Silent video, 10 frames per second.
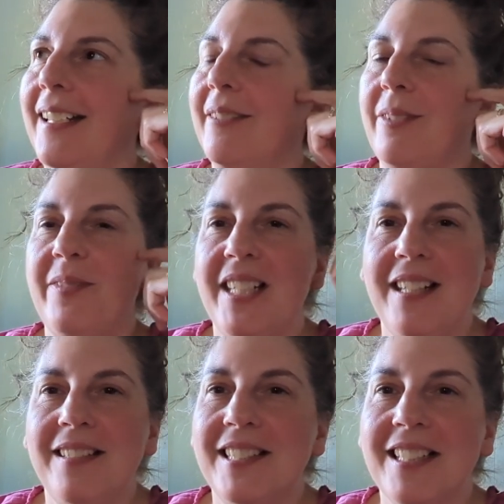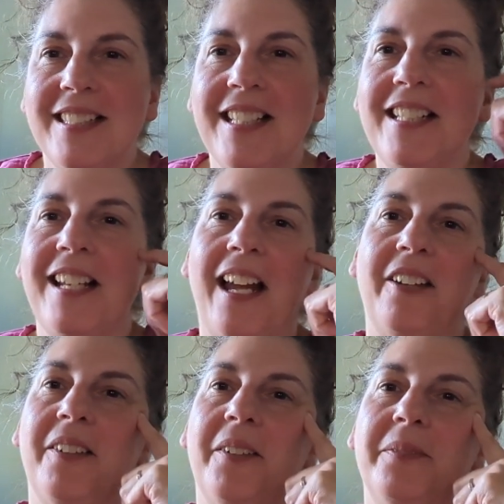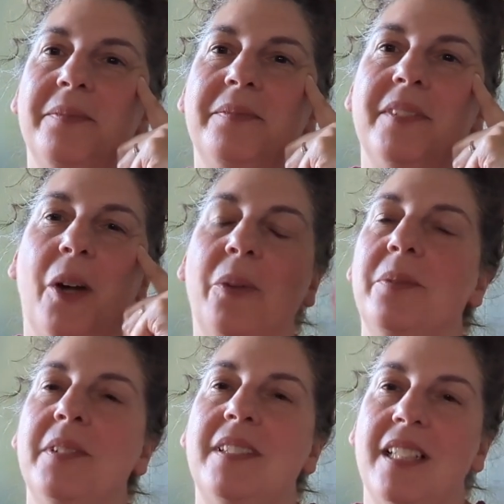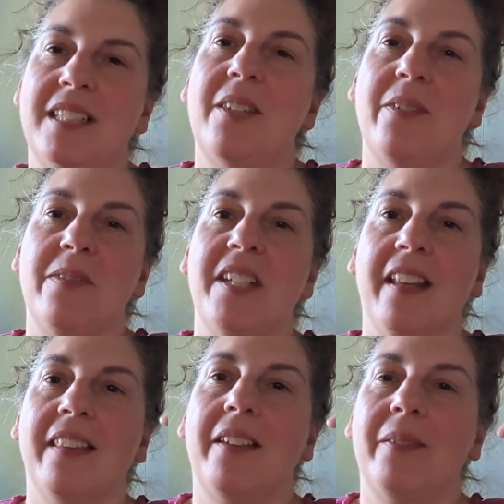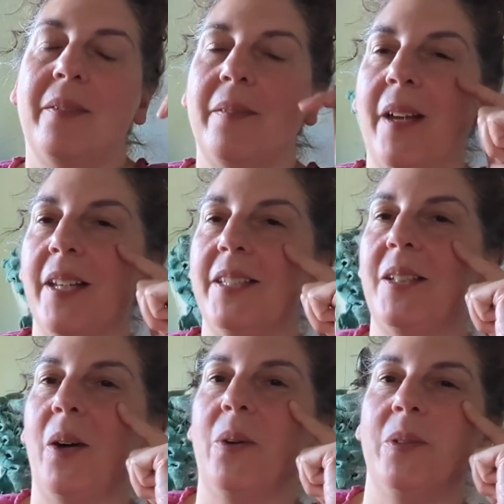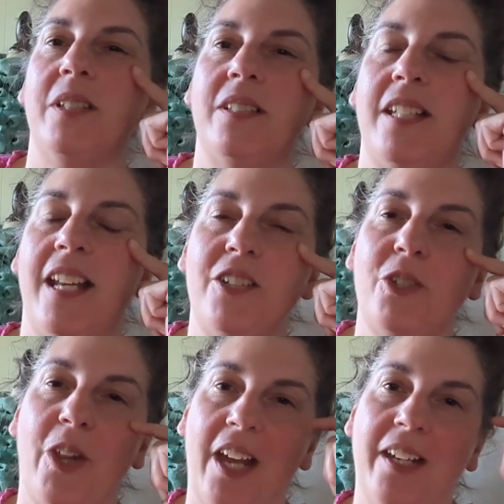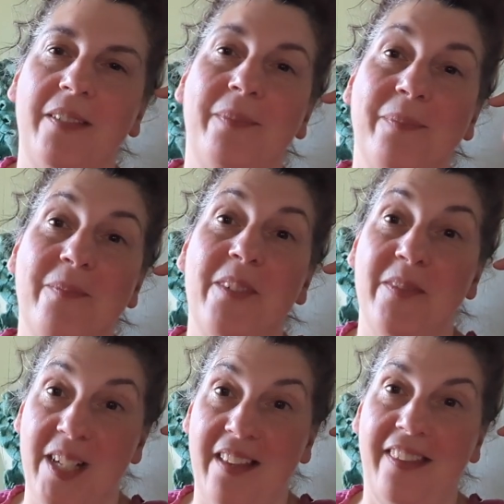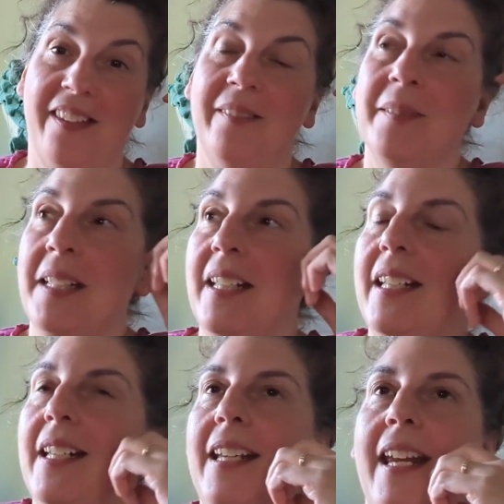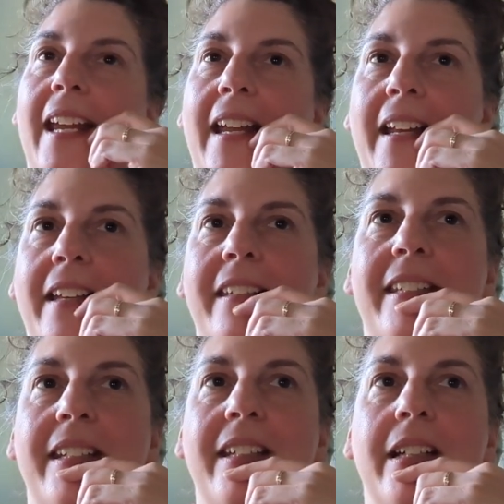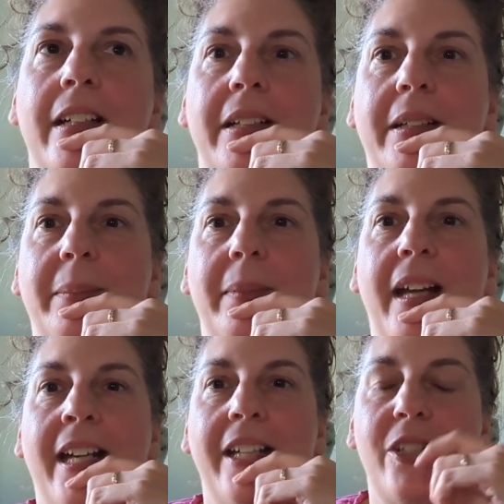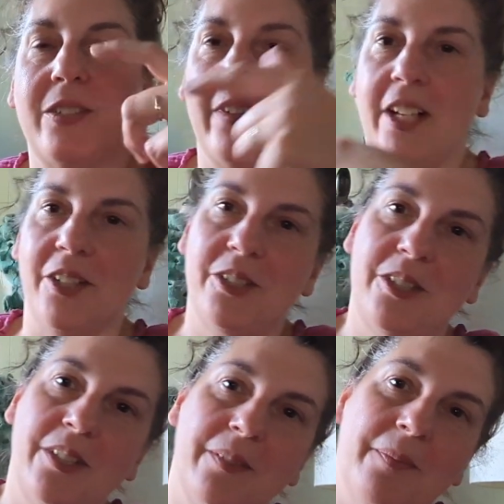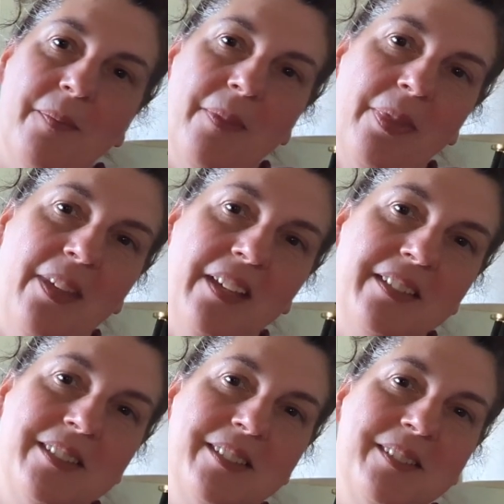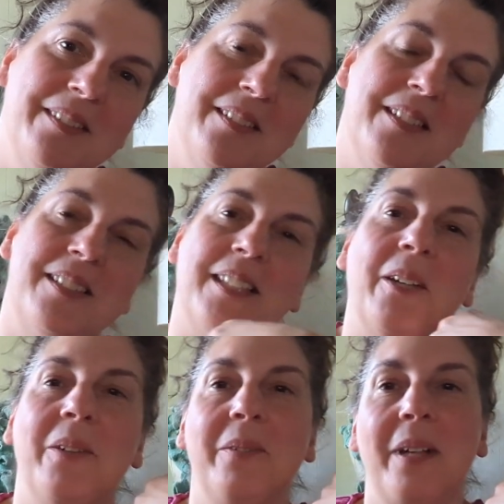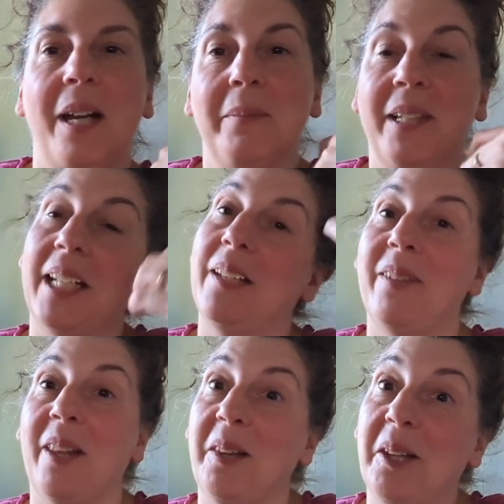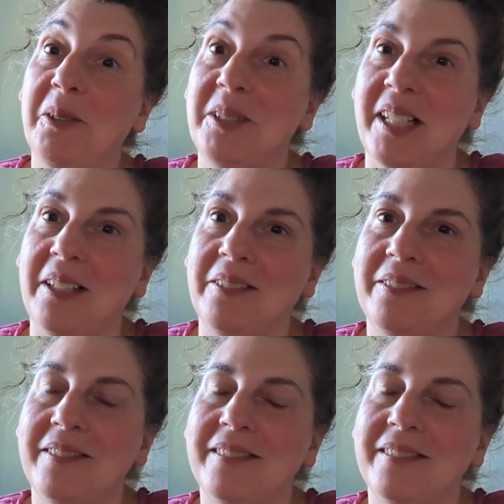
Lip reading: 15, 16, I don't know. No, it's the 15th. So today's July 15th. And I just finished this. So I'm going to give you the lowdown,